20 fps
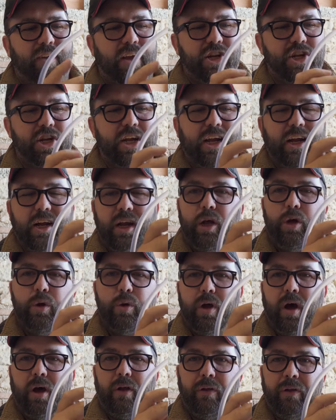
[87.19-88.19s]
actually
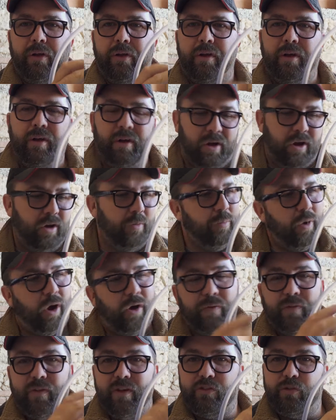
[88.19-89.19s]
glued on, but
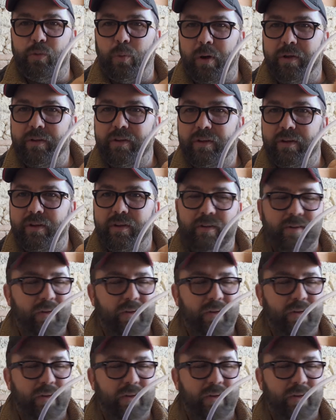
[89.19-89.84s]
on this one